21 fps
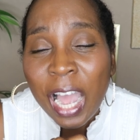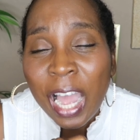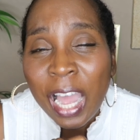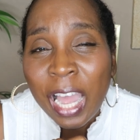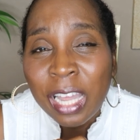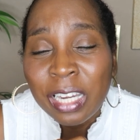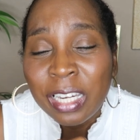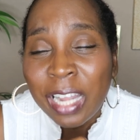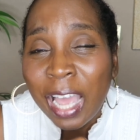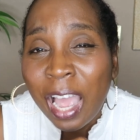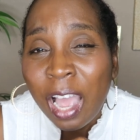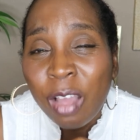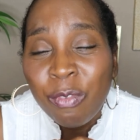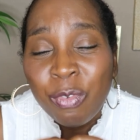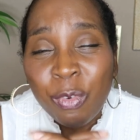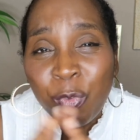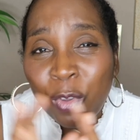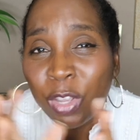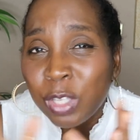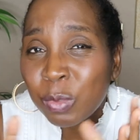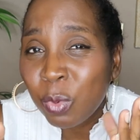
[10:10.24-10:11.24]
and I
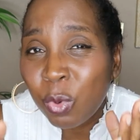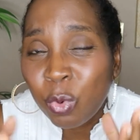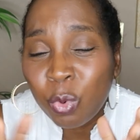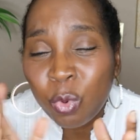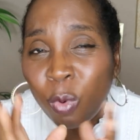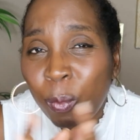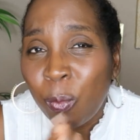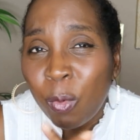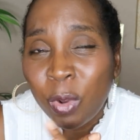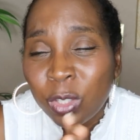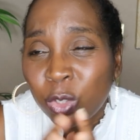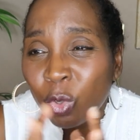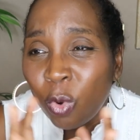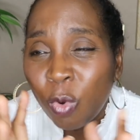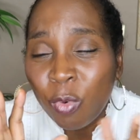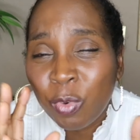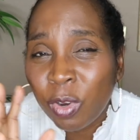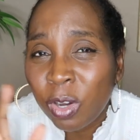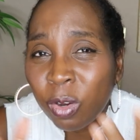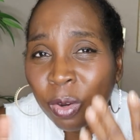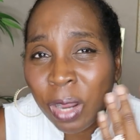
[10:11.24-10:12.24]
have a Facebook group with
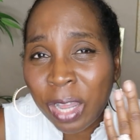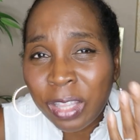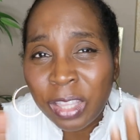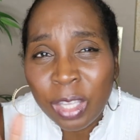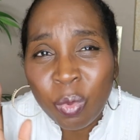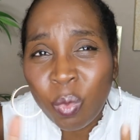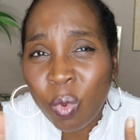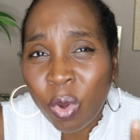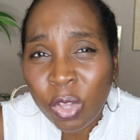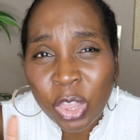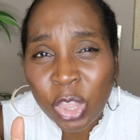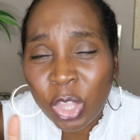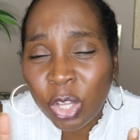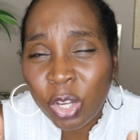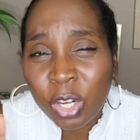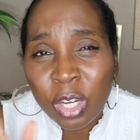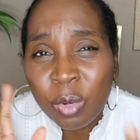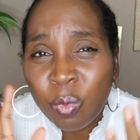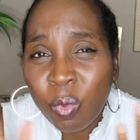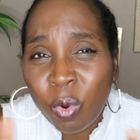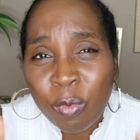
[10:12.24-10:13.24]
over I think
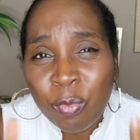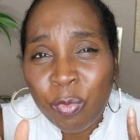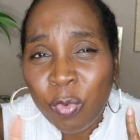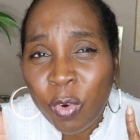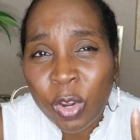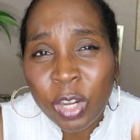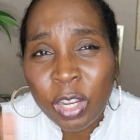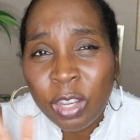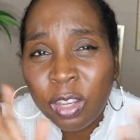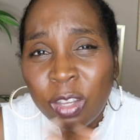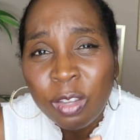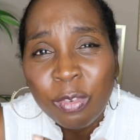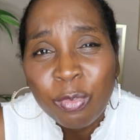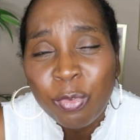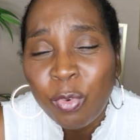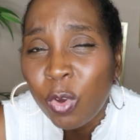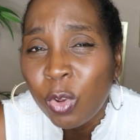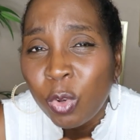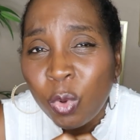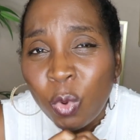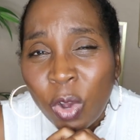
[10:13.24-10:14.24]
130 140
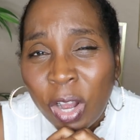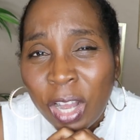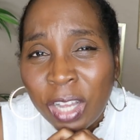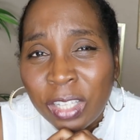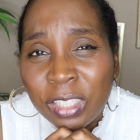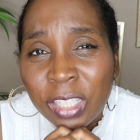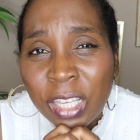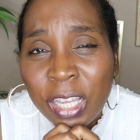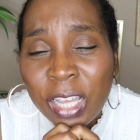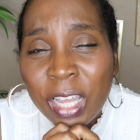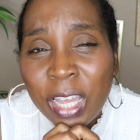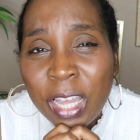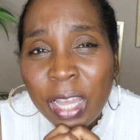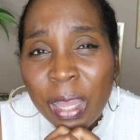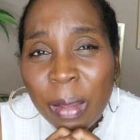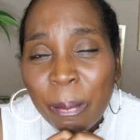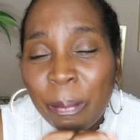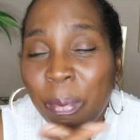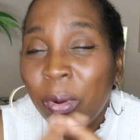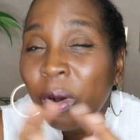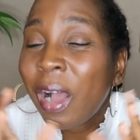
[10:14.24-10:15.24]
followers
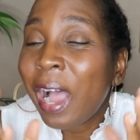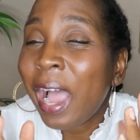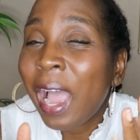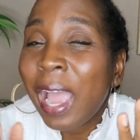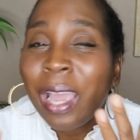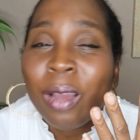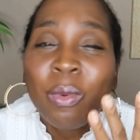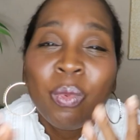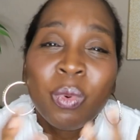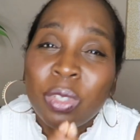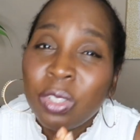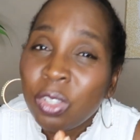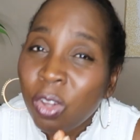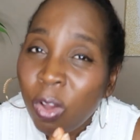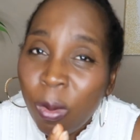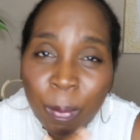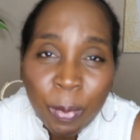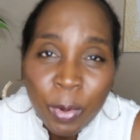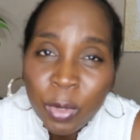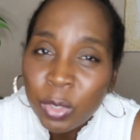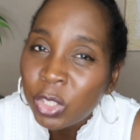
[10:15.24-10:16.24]
but I will
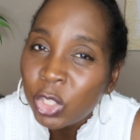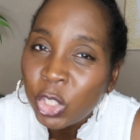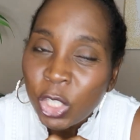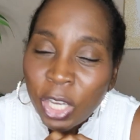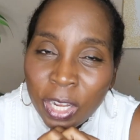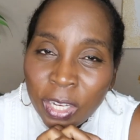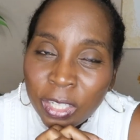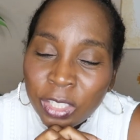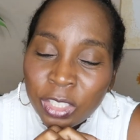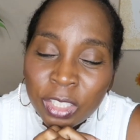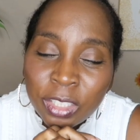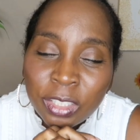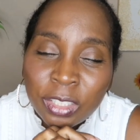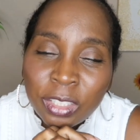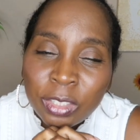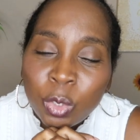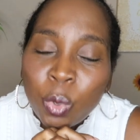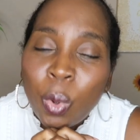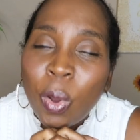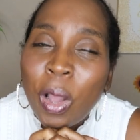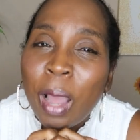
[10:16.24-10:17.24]
not post challenges
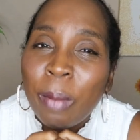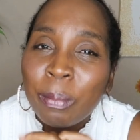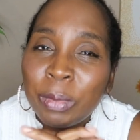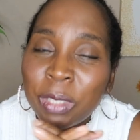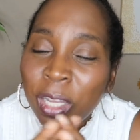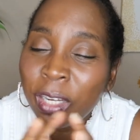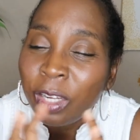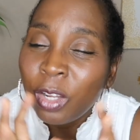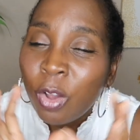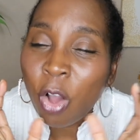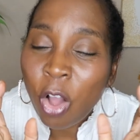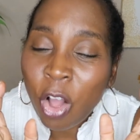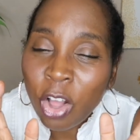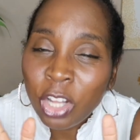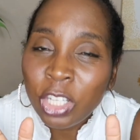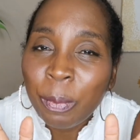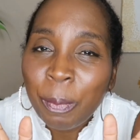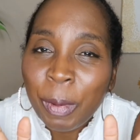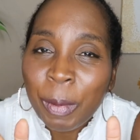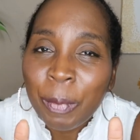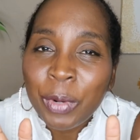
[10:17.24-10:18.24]
so I'm telling
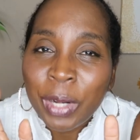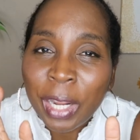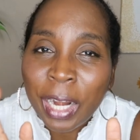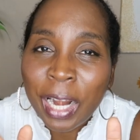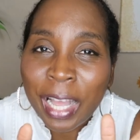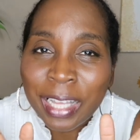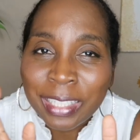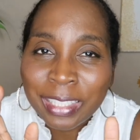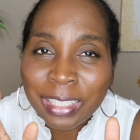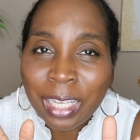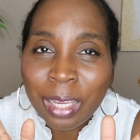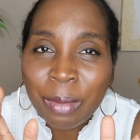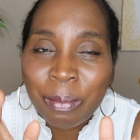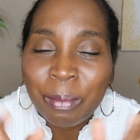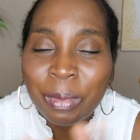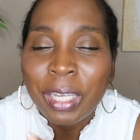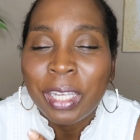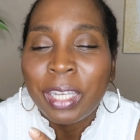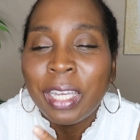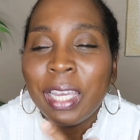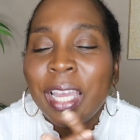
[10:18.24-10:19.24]
all the people that are
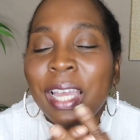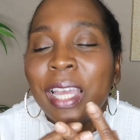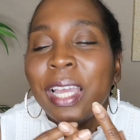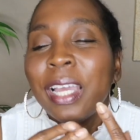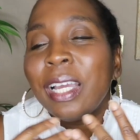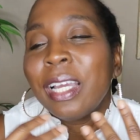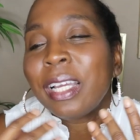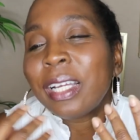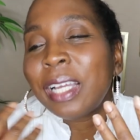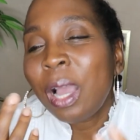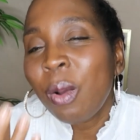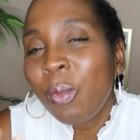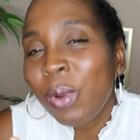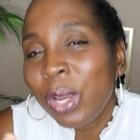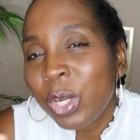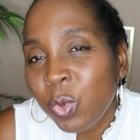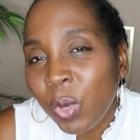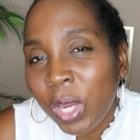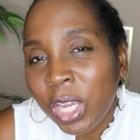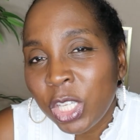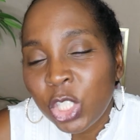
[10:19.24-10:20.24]
asking me can
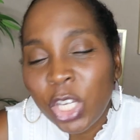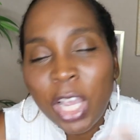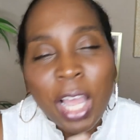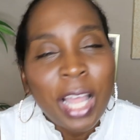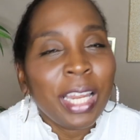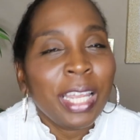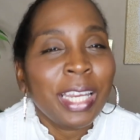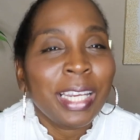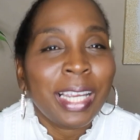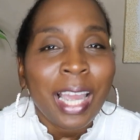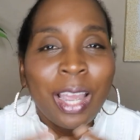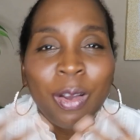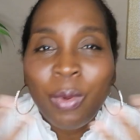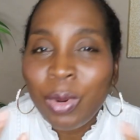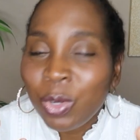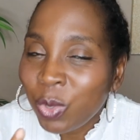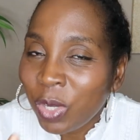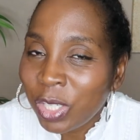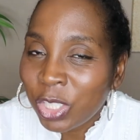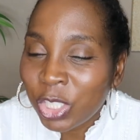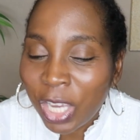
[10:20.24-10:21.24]
we do a challenge can
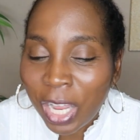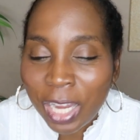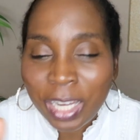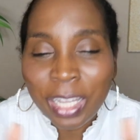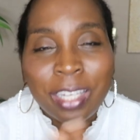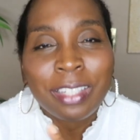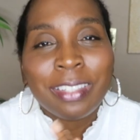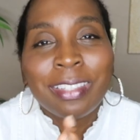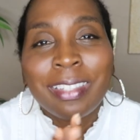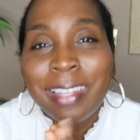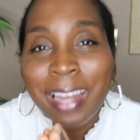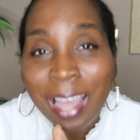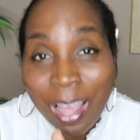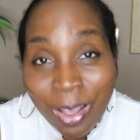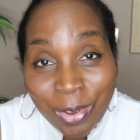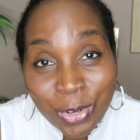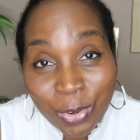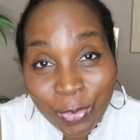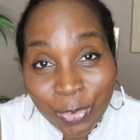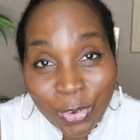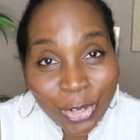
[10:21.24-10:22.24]
we do a challenge
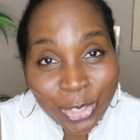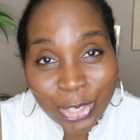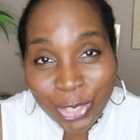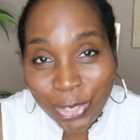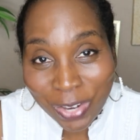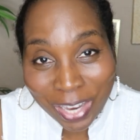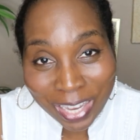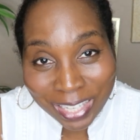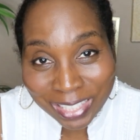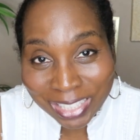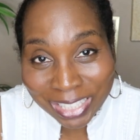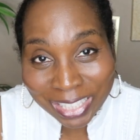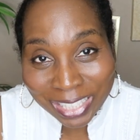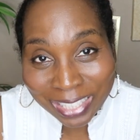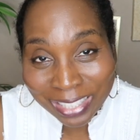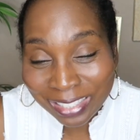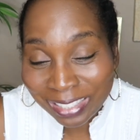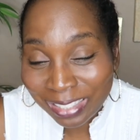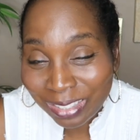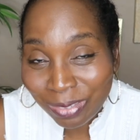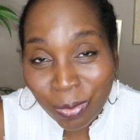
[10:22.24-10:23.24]
now you've got your
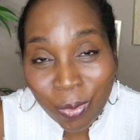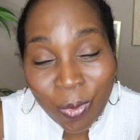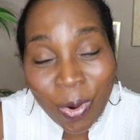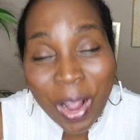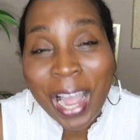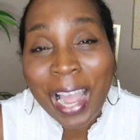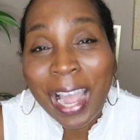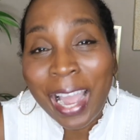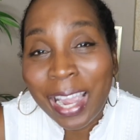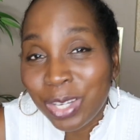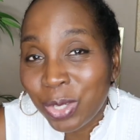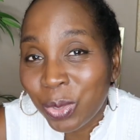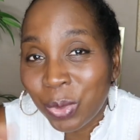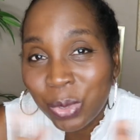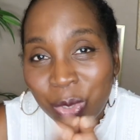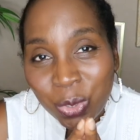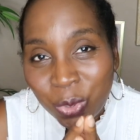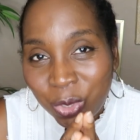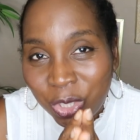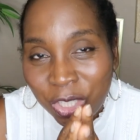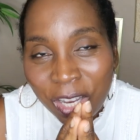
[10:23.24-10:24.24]
answer why I
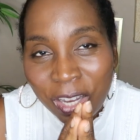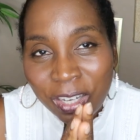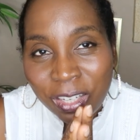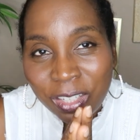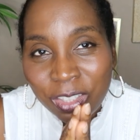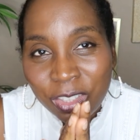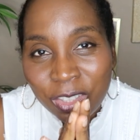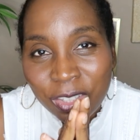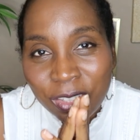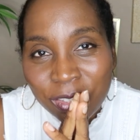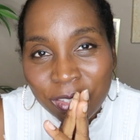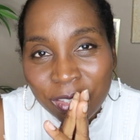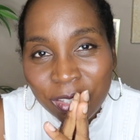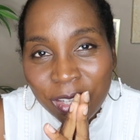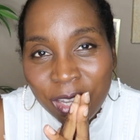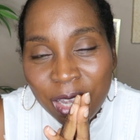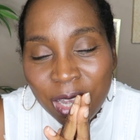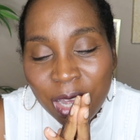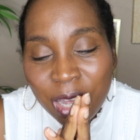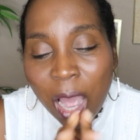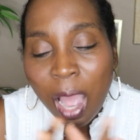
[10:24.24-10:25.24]
don't do challenges
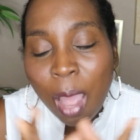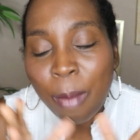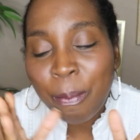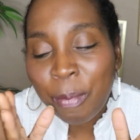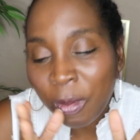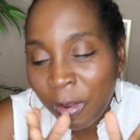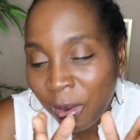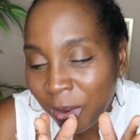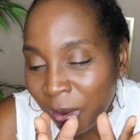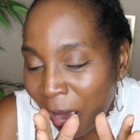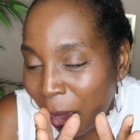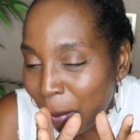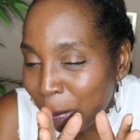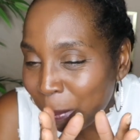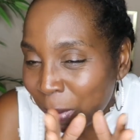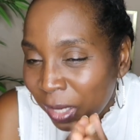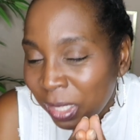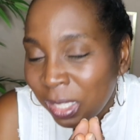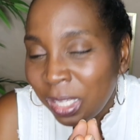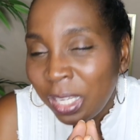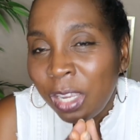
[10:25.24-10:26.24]
I be I
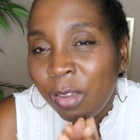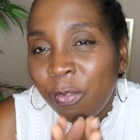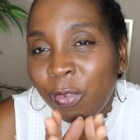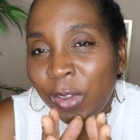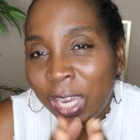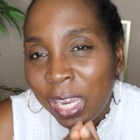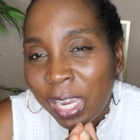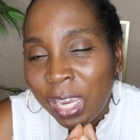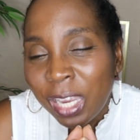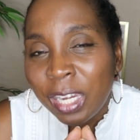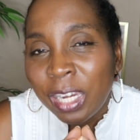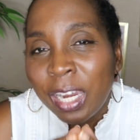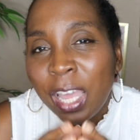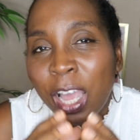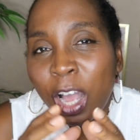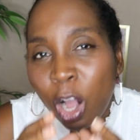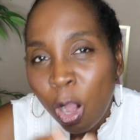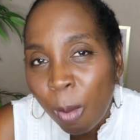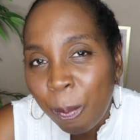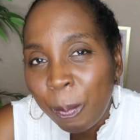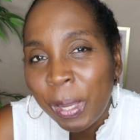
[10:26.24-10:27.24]
believe in
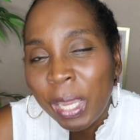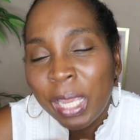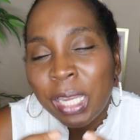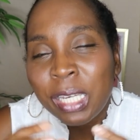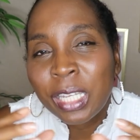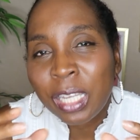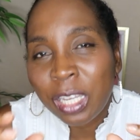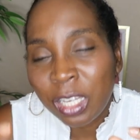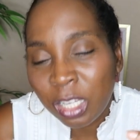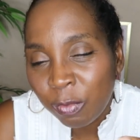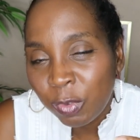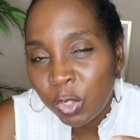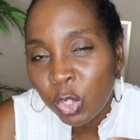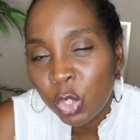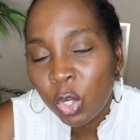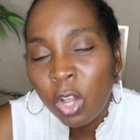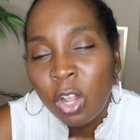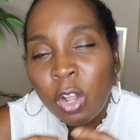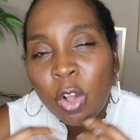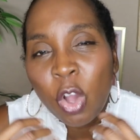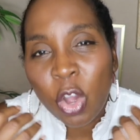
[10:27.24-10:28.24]
helping the
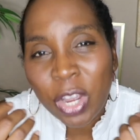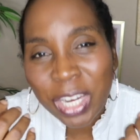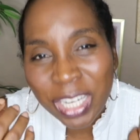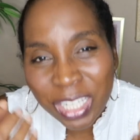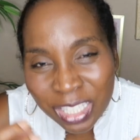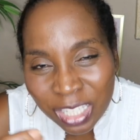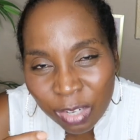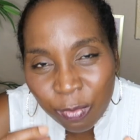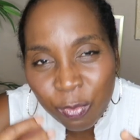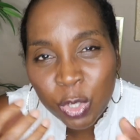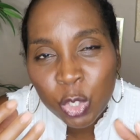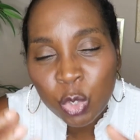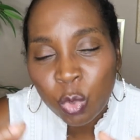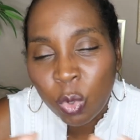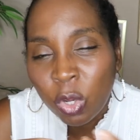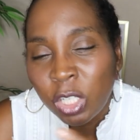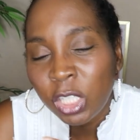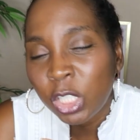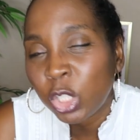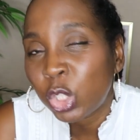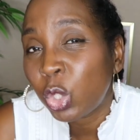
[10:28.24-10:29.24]
individual
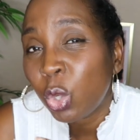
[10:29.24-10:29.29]
individually.